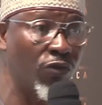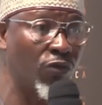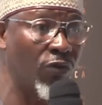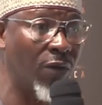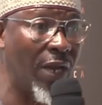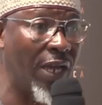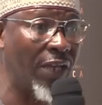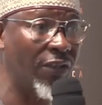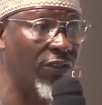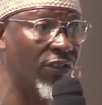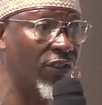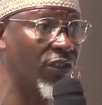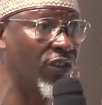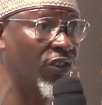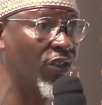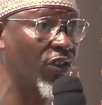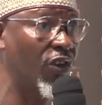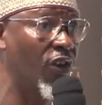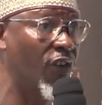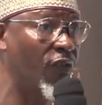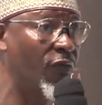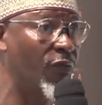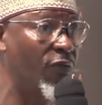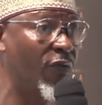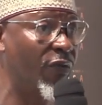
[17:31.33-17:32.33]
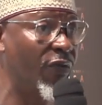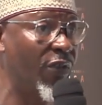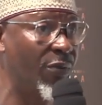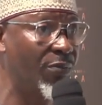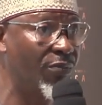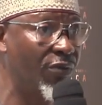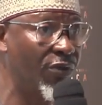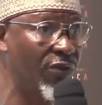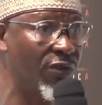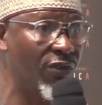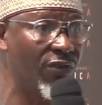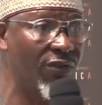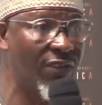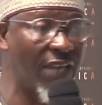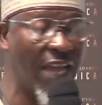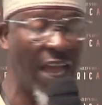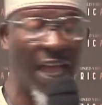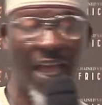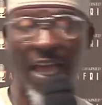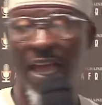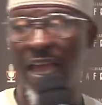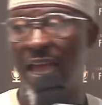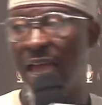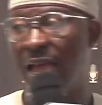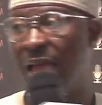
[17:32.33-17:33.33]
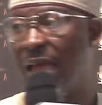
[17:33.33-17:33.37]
to Association of Movie Producer,